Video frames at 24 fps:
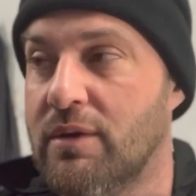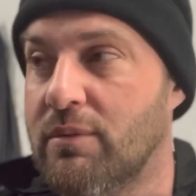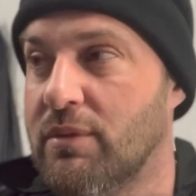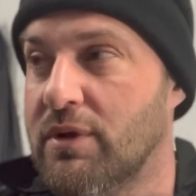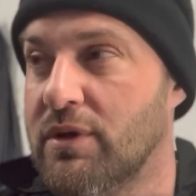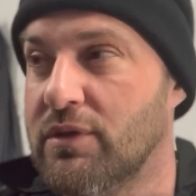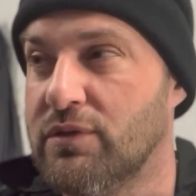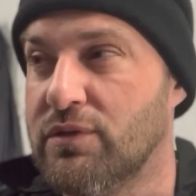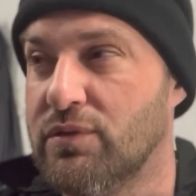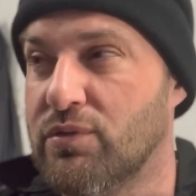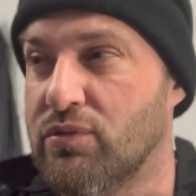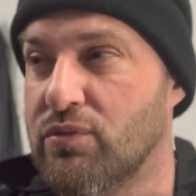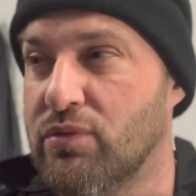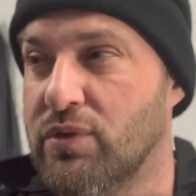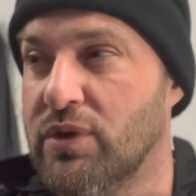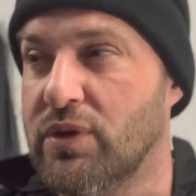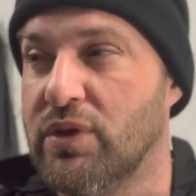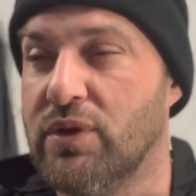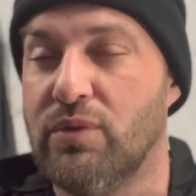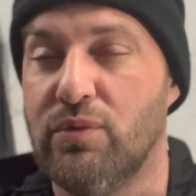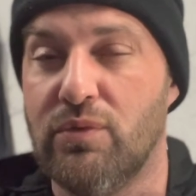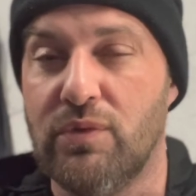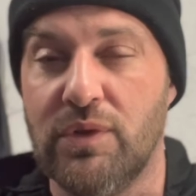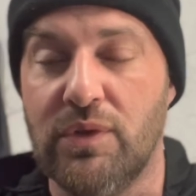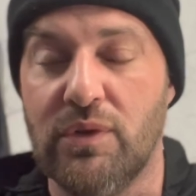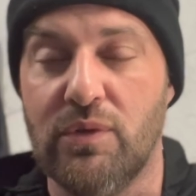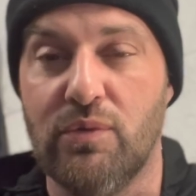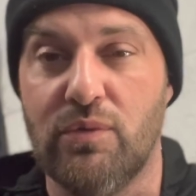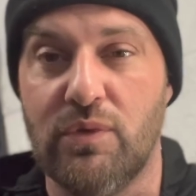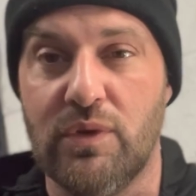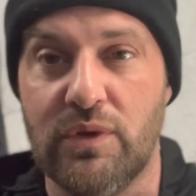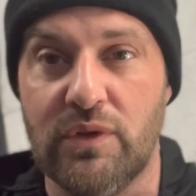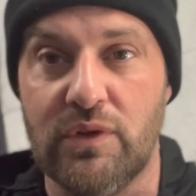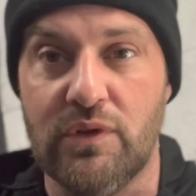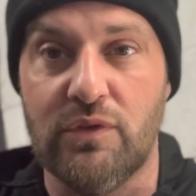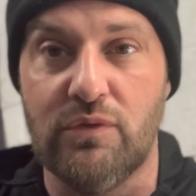It's
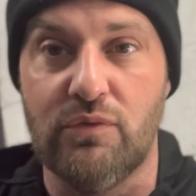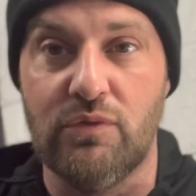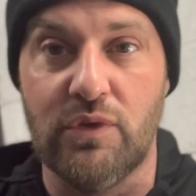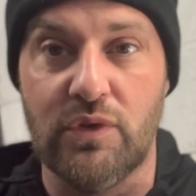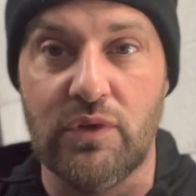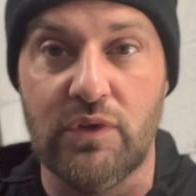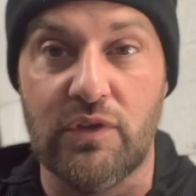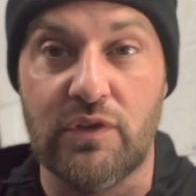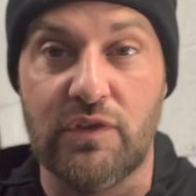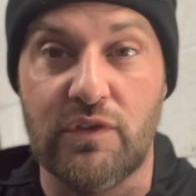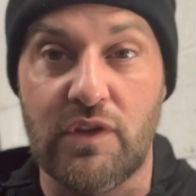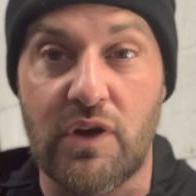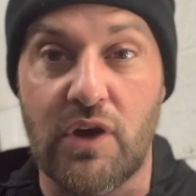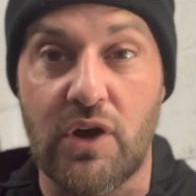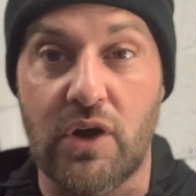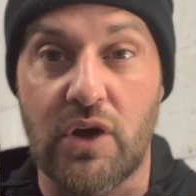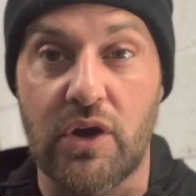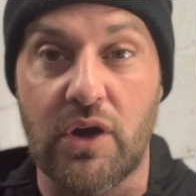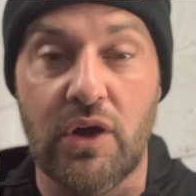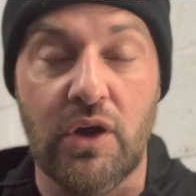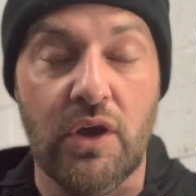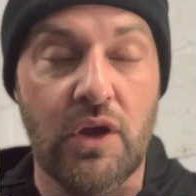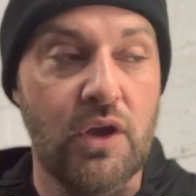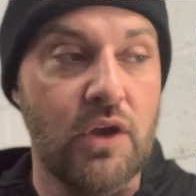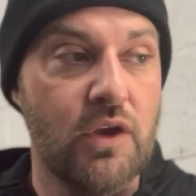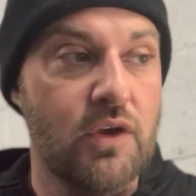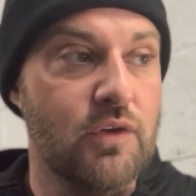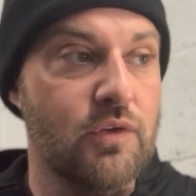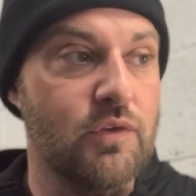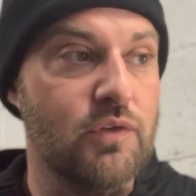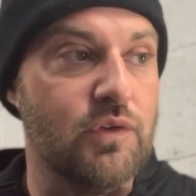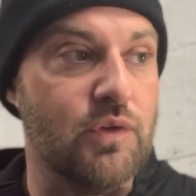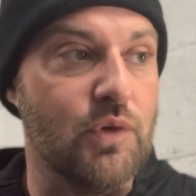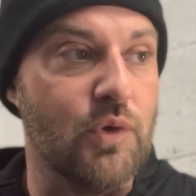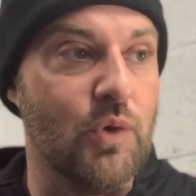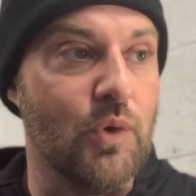really stuck.
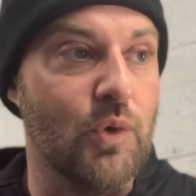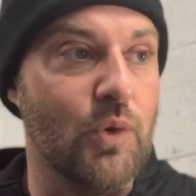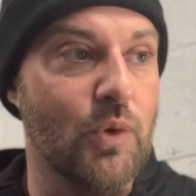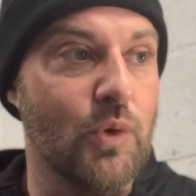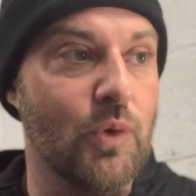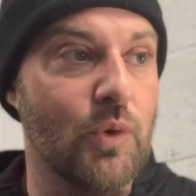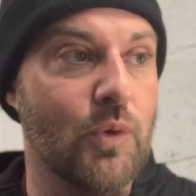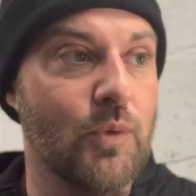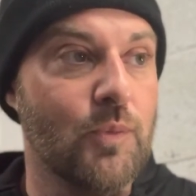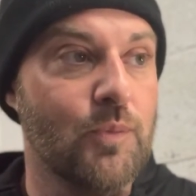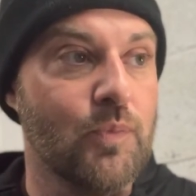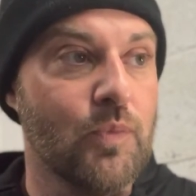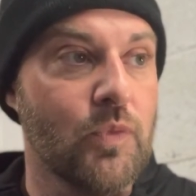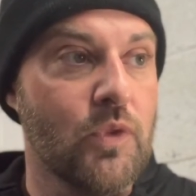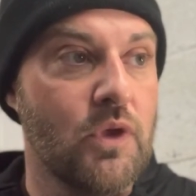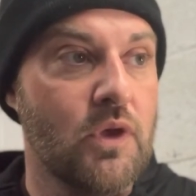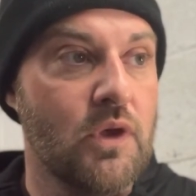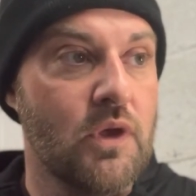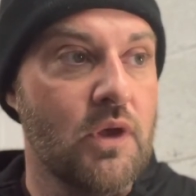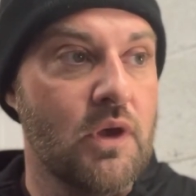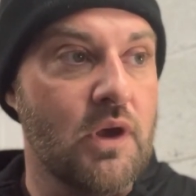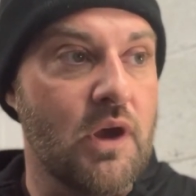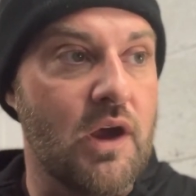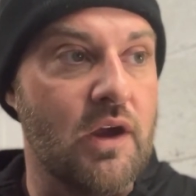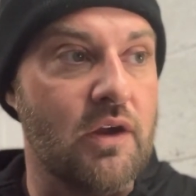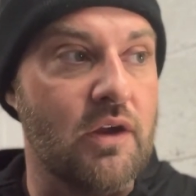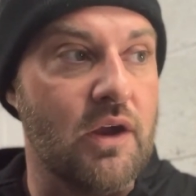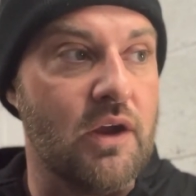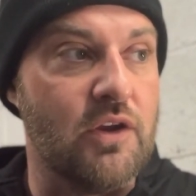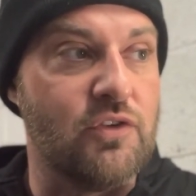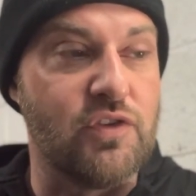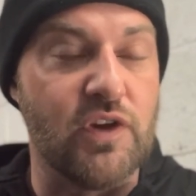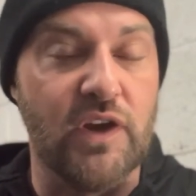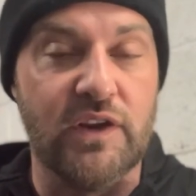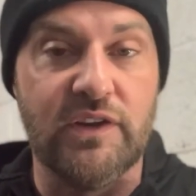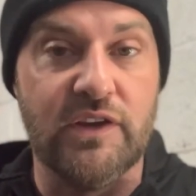So I
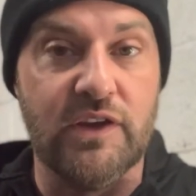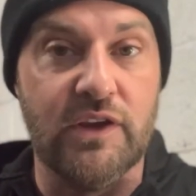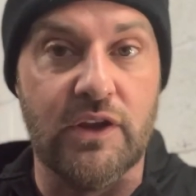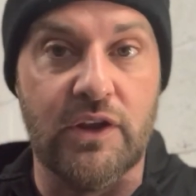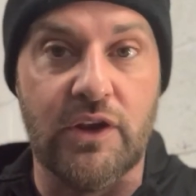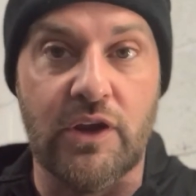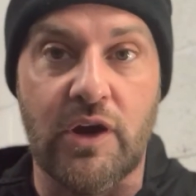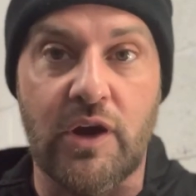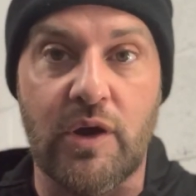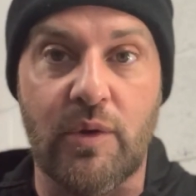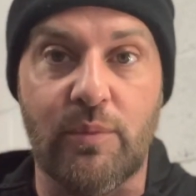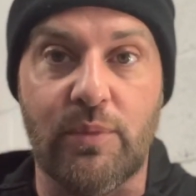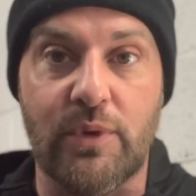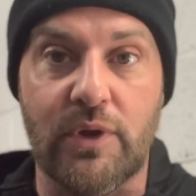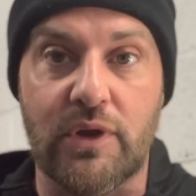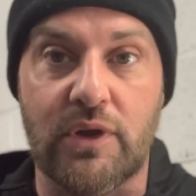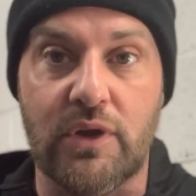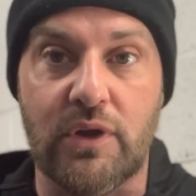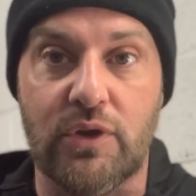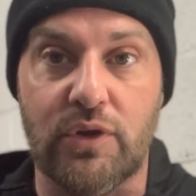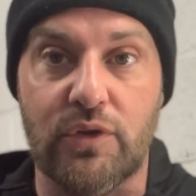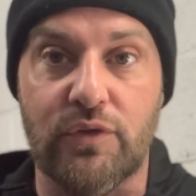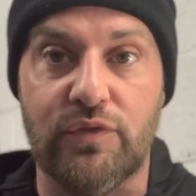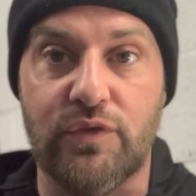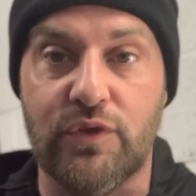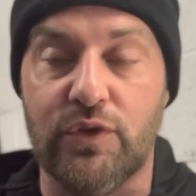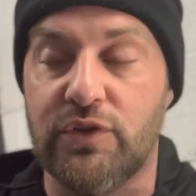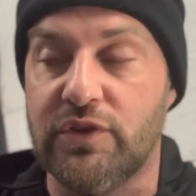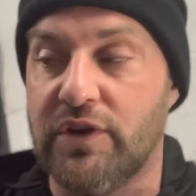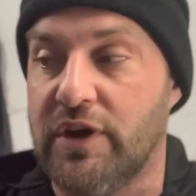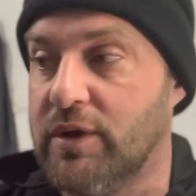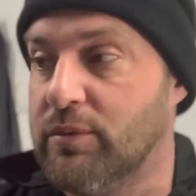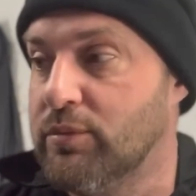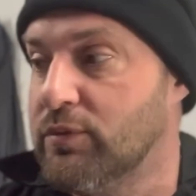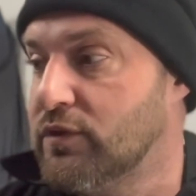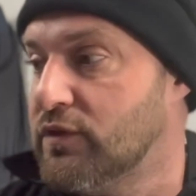tried heating it up like a good few
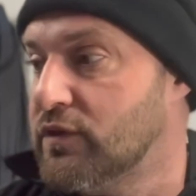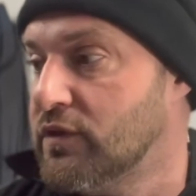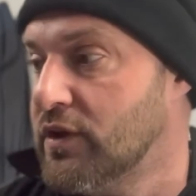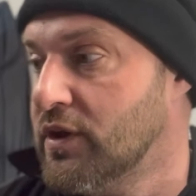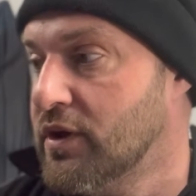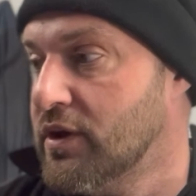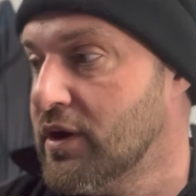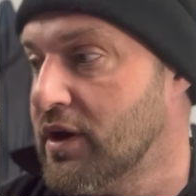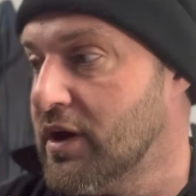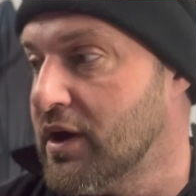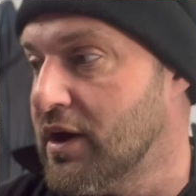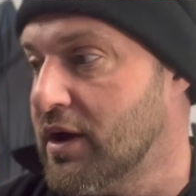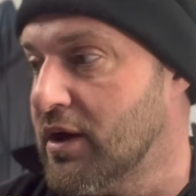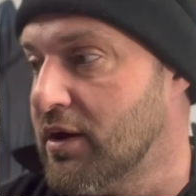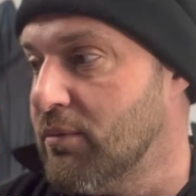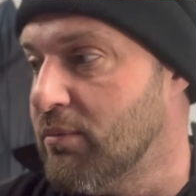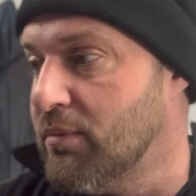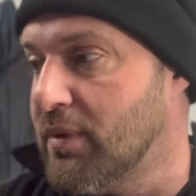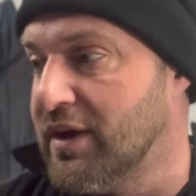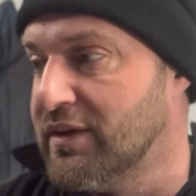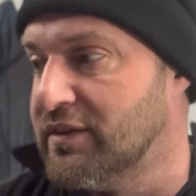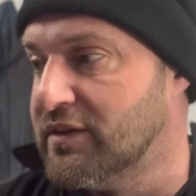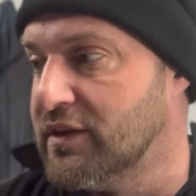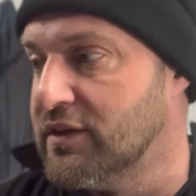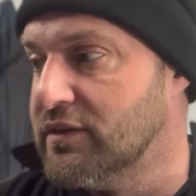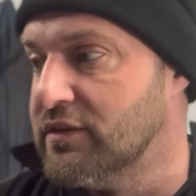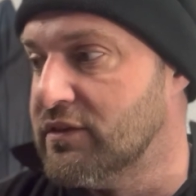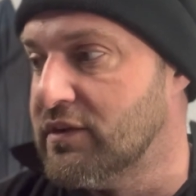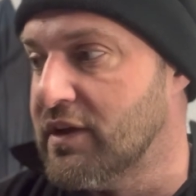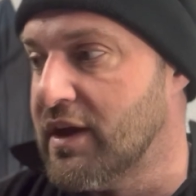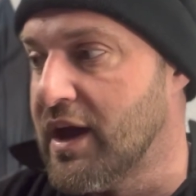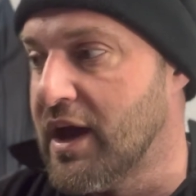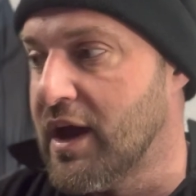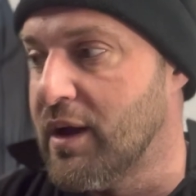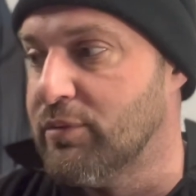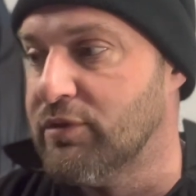times. I did
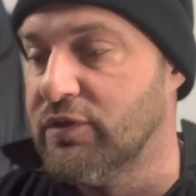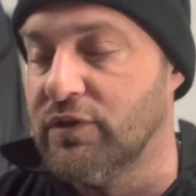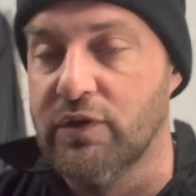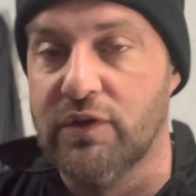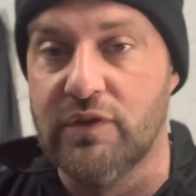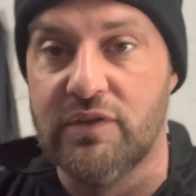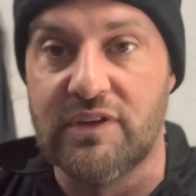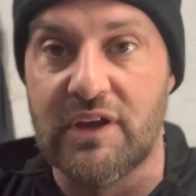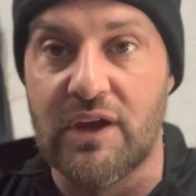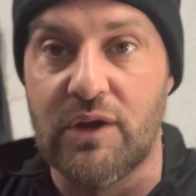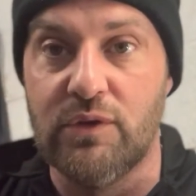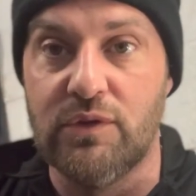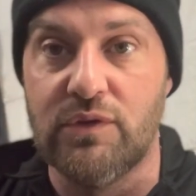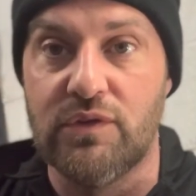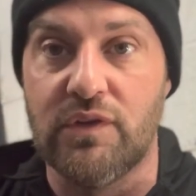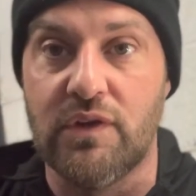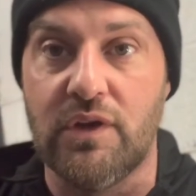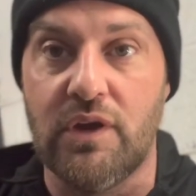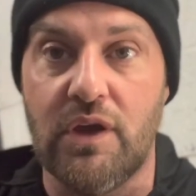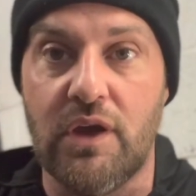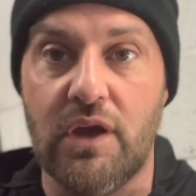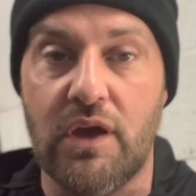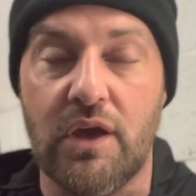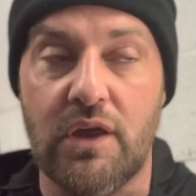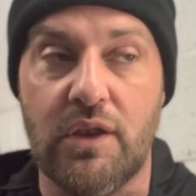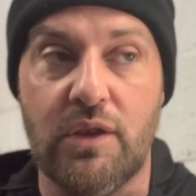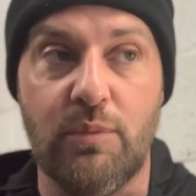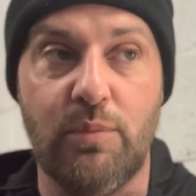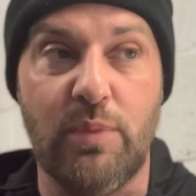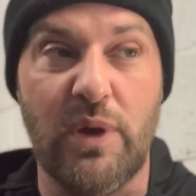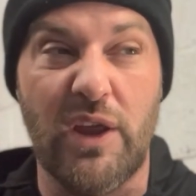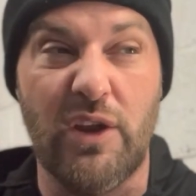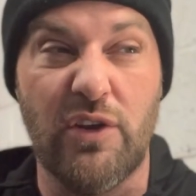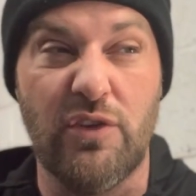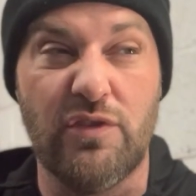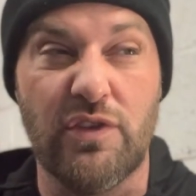absolutely douse it in
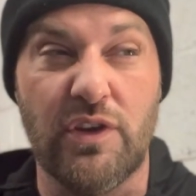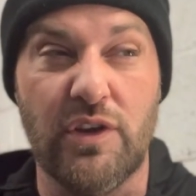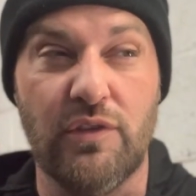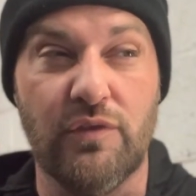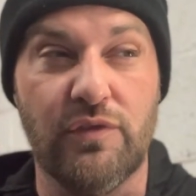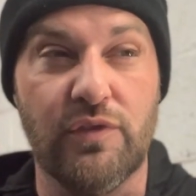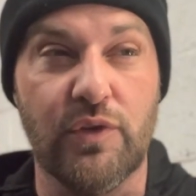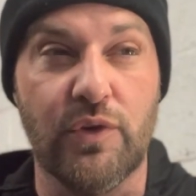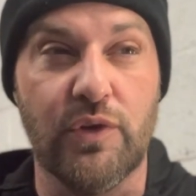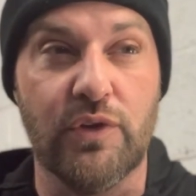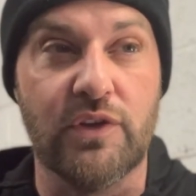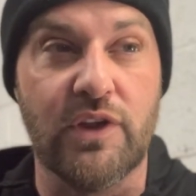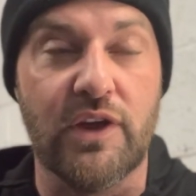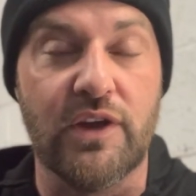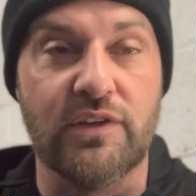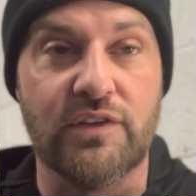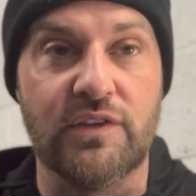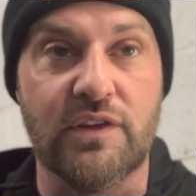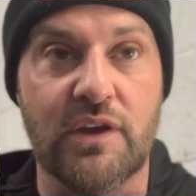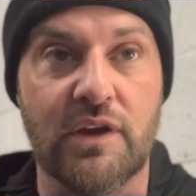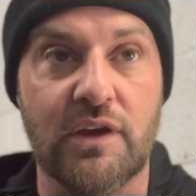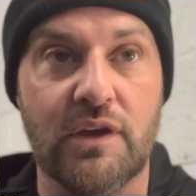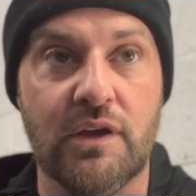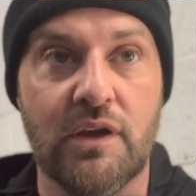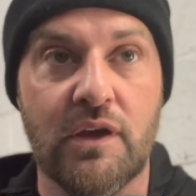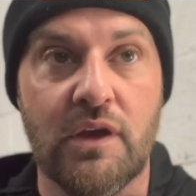penetrating fluid last night,